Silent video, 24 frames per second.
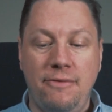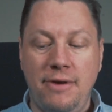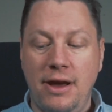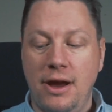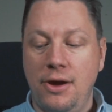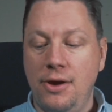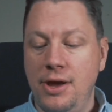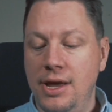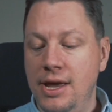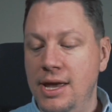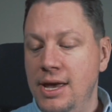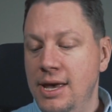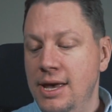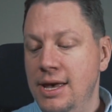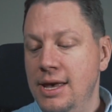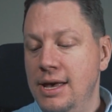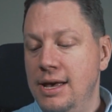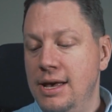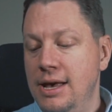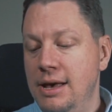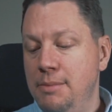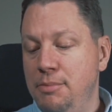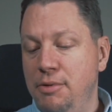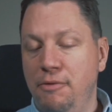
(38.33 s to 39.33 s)
very
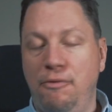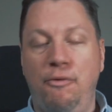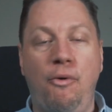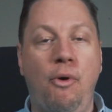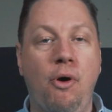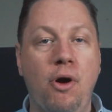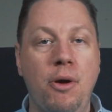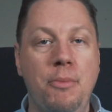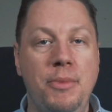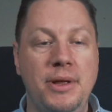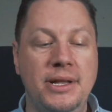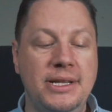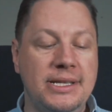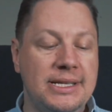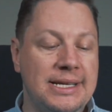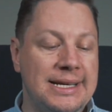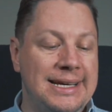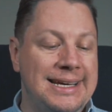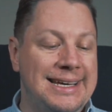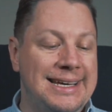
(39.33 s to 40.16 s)
uh, performant